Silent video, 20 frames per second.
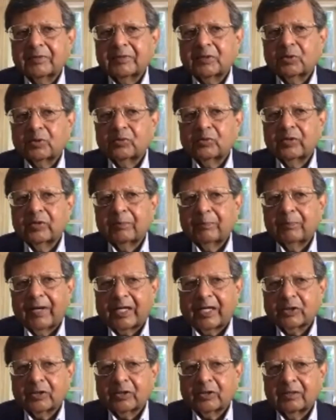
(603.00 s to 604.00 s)
through a
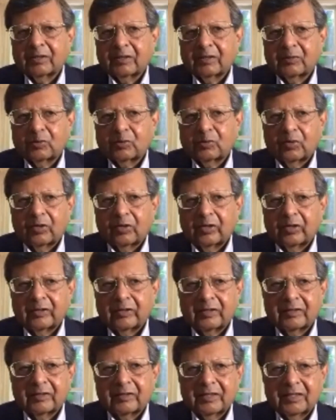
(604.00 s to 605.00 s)
passion to
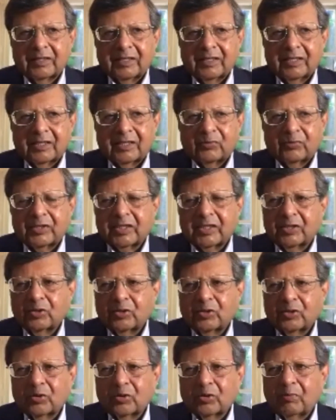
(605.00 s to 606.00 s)
learn, which is your
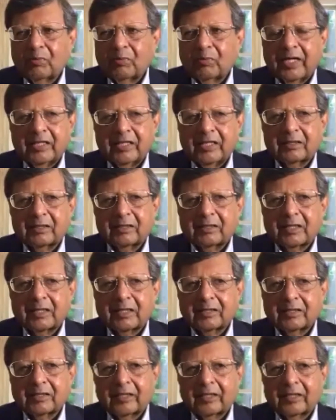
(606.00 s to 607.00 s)
mind is constantly
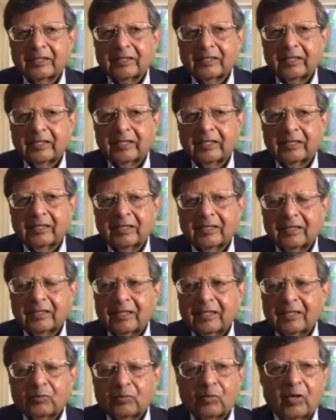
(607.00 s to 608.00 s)
saying, world
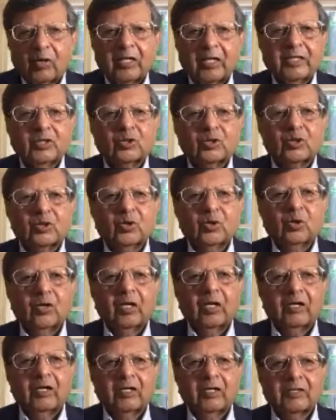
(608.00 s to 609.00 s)
is so large,
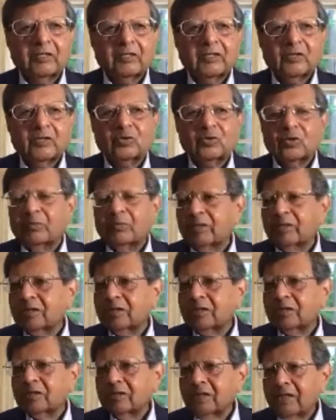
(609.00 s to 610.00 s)
there's so much
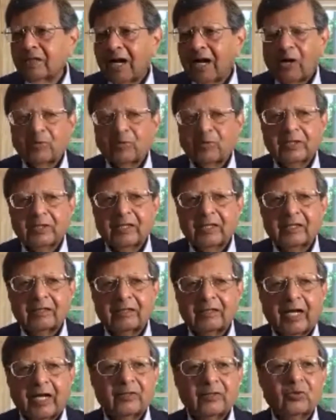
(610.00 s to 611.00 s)
out there, I
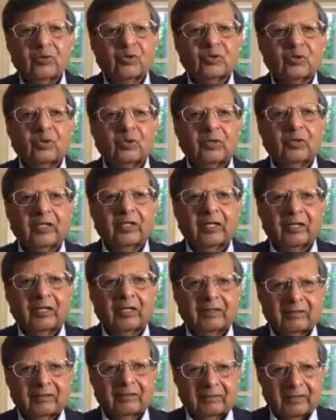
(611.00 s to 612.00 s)
know so little.
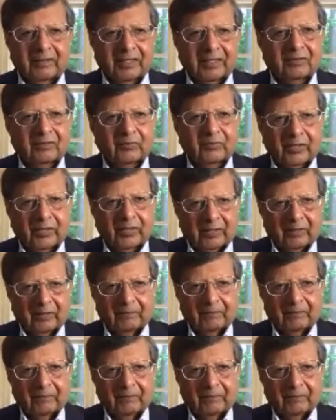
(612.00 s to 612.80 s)
That's one thing.